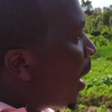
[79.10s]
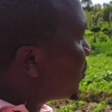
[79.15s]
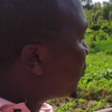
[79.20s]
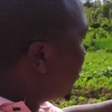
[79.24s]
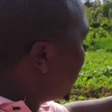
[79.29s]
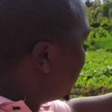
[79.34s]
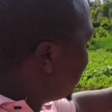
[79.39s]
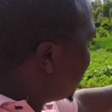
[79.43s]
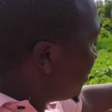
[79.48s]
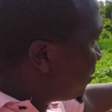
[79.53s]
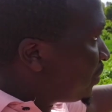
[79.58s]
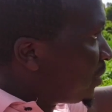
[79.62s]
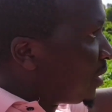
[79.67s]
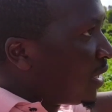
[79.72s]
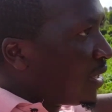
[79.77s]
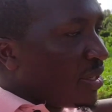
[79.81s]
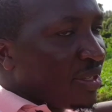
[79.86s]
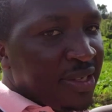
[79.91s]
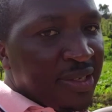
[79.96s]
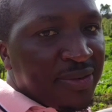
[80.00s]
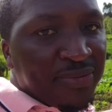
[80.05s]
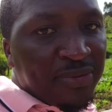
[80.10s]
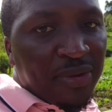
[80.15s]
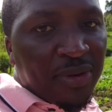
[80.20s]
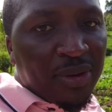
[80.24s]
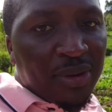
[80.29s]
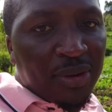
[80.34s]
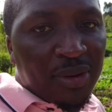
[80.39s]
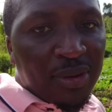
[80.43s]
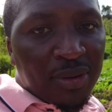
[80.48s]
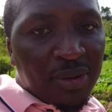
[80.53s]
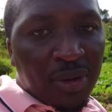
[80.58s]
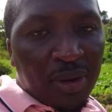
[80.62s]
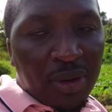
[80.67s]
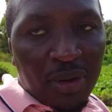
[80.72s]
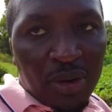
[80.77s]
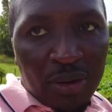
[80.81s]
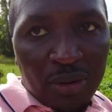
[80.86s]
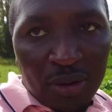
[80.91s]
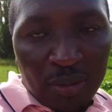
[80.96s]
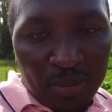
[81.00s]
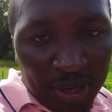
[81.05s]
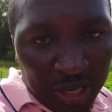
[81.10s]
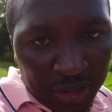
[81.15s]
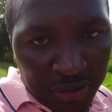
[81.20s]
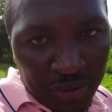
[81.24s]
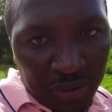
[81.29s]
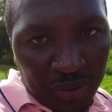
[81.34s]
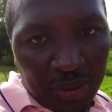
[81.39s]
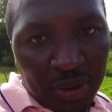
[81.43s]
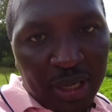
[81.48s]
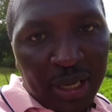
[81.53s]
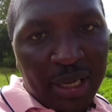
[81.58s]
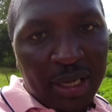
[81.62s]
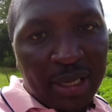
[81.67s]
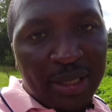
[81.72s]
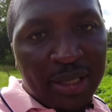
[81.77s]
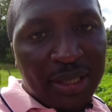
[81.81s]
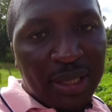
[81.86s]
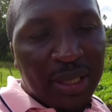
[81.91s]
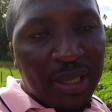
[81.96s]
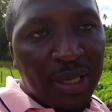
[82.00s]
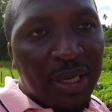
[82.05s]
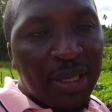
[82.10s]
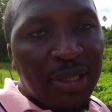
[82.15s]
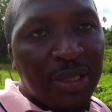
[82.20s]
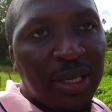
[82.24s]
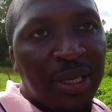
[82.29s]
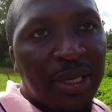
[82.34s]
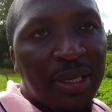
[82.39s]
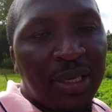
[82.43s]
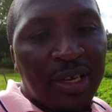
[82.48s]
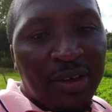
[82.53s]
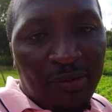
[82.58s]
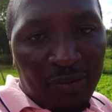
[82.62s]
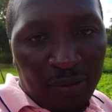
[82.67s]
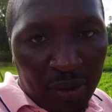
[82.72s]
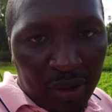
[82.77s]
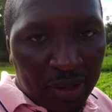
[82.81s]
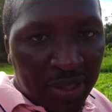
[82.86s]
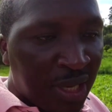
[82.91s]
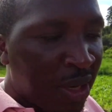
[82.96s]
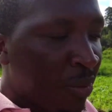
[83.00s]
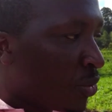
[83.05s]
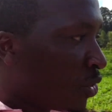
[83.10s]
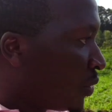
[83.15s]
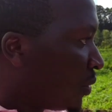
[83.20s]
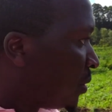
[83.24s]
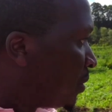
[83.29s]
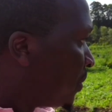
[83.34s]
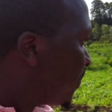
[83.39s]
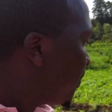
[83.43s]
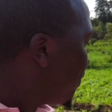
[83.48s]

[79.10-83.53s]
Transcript: actually spinach is for commercial and uh, and, and for consumption.